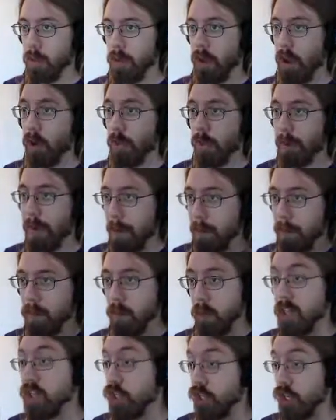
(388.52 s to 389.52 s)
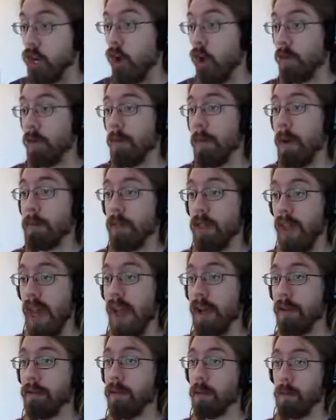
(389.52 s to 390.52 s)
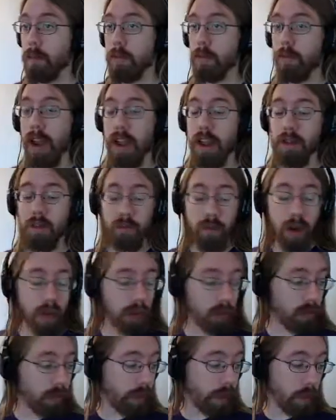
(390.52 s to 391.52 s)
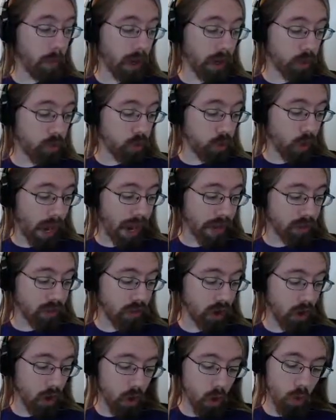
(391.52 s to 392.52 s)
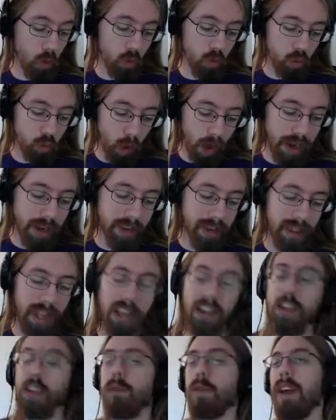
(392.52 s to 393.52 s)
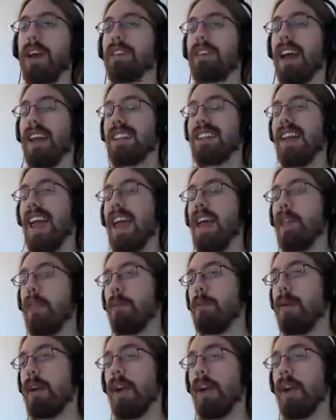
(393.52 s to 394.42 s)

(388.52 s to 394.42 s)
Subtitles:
We should all remember that from the regular thing where I crashed right at the end of the race, got 10th,